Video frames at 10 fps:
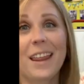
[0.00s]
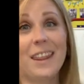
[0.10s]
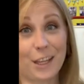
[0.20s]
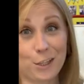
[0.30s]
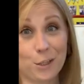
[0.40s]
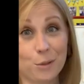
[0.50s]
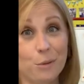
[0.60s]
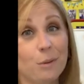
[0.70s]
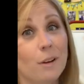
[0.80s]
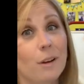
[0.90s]
Thank
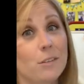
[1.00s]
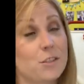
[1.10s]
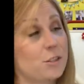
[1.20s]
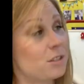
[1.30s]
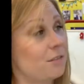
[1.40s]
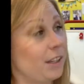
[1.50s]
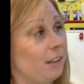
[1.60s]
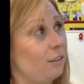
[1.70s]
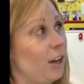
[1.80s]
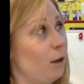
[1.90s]
you to
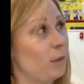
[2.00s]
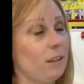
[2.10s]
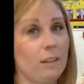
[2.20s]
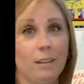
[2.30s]
Savannah's family